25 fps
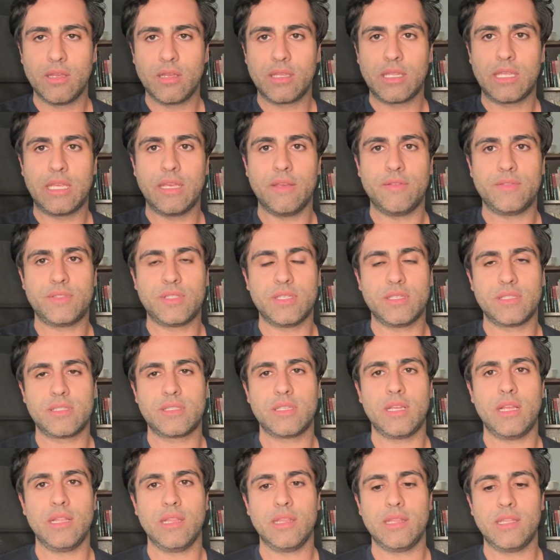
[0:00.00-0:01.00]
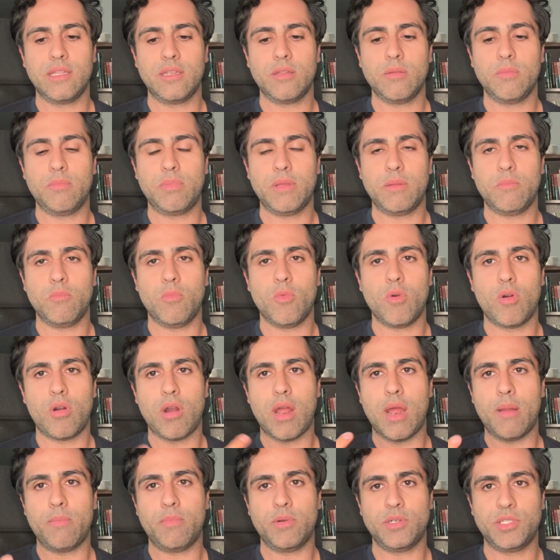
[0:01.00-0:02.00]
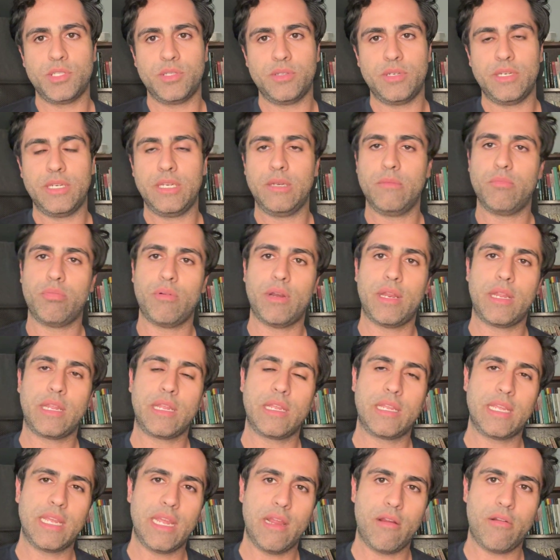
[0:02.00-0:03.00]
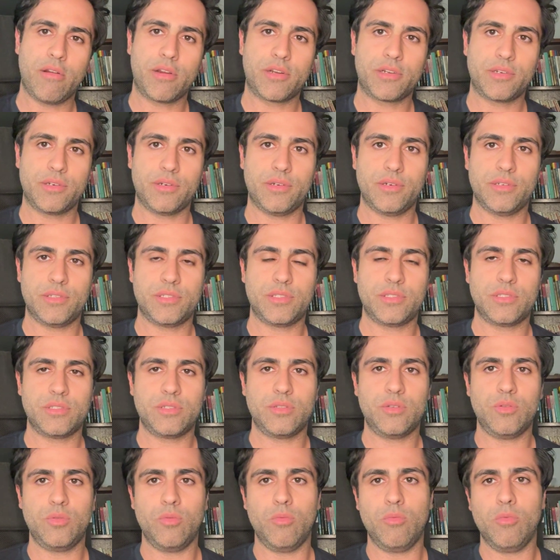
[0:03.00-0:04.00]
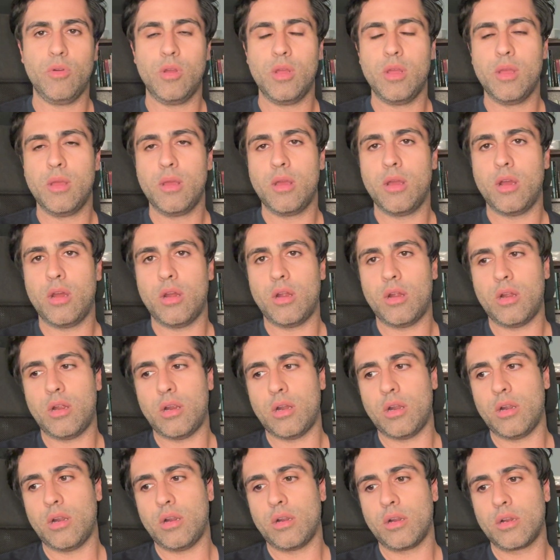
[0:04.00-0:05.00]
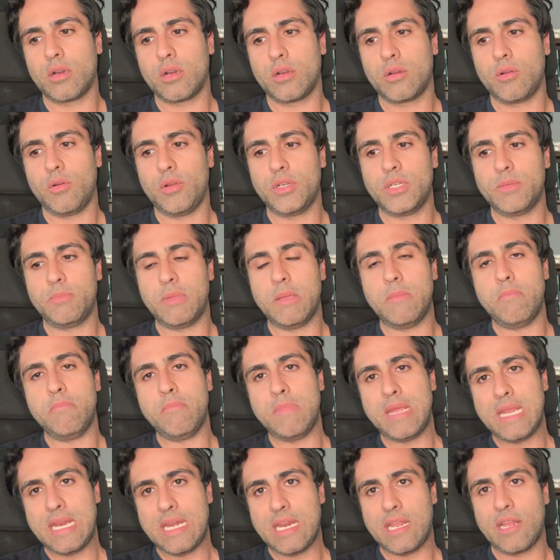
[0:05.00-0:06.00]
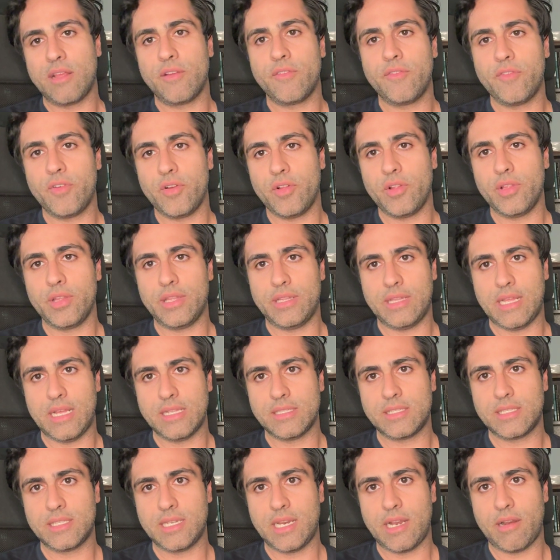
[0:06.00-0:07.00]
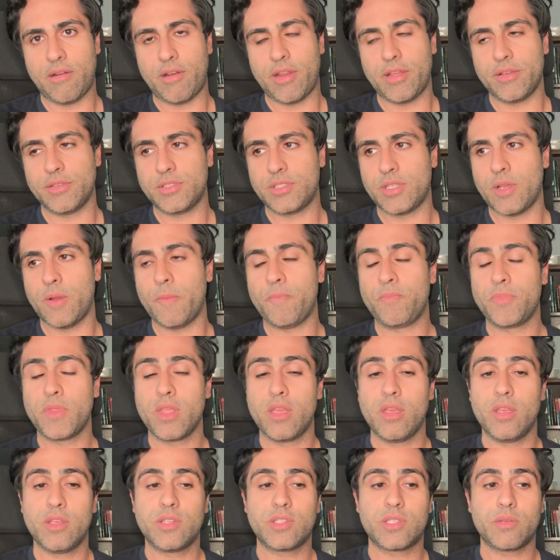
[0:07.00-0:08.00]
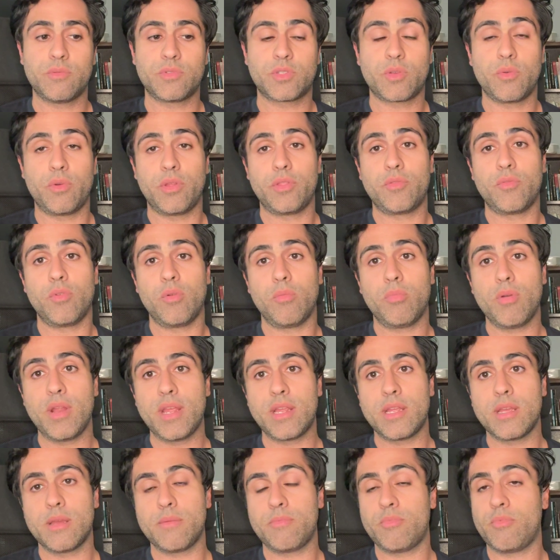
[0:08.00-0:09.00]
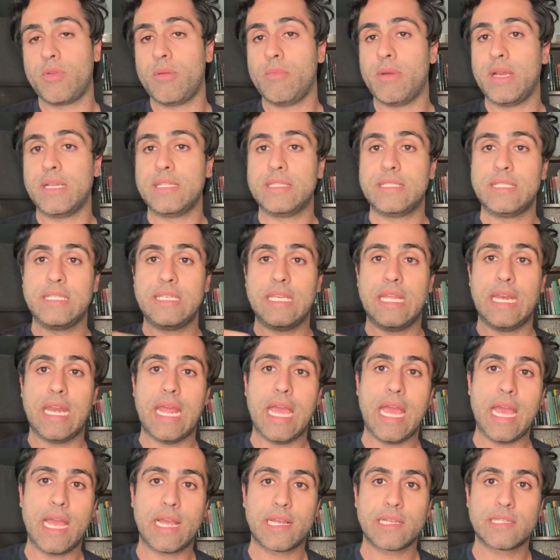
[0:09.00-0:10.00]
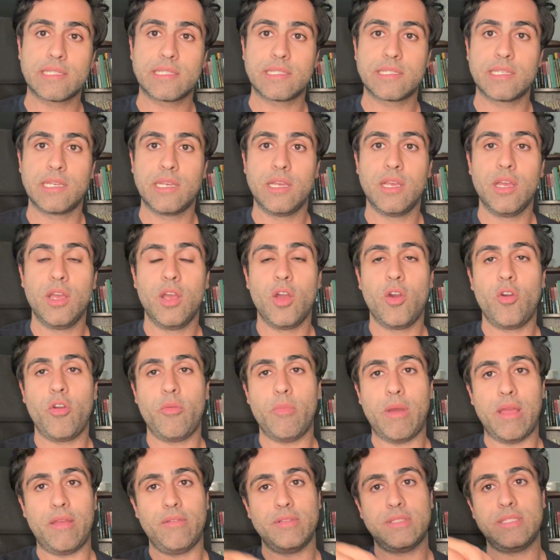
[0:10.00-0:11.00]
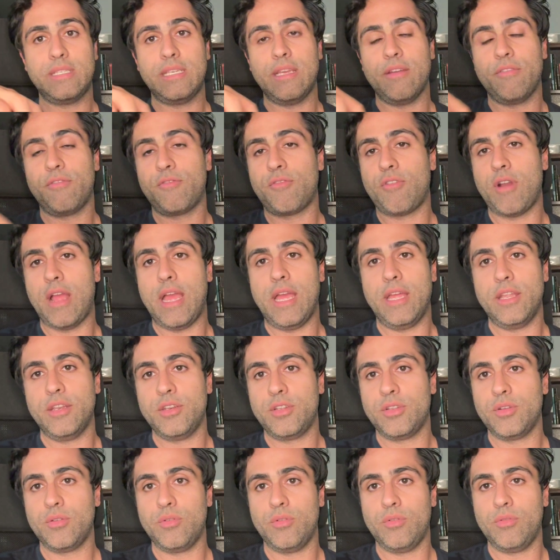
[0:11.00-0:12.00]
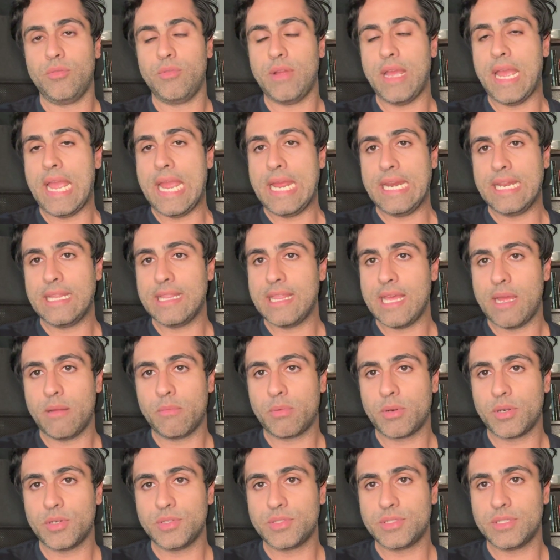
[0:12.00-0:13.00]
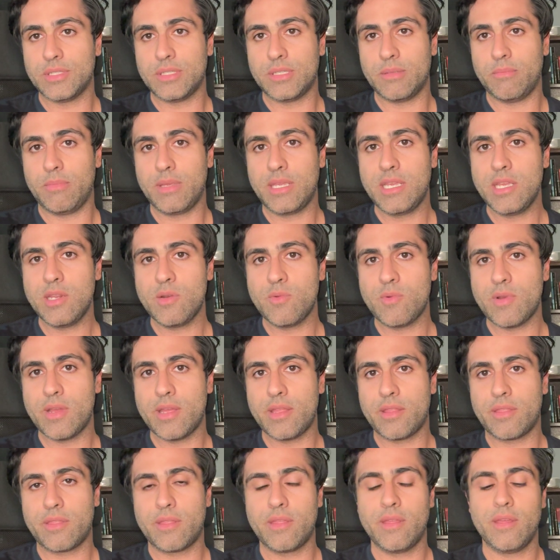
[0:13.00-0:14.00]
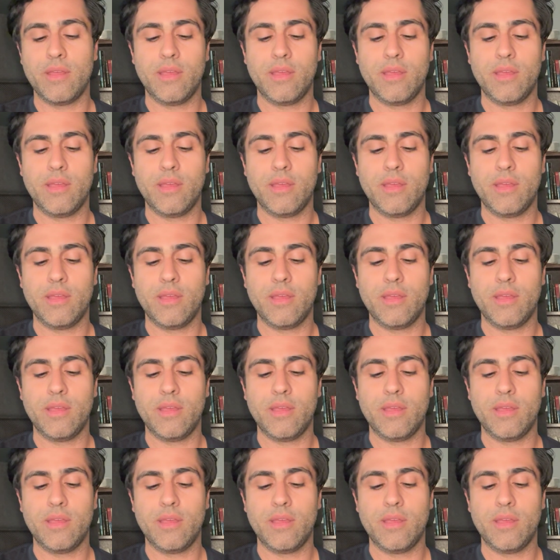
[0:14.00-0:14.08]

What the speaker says: gives us a little bit more opportunity to bring characters who are going to be meaningful in that scenario. So if someone's going through a breakup, we might see an ex, we might see a friend who hated that person to begin with,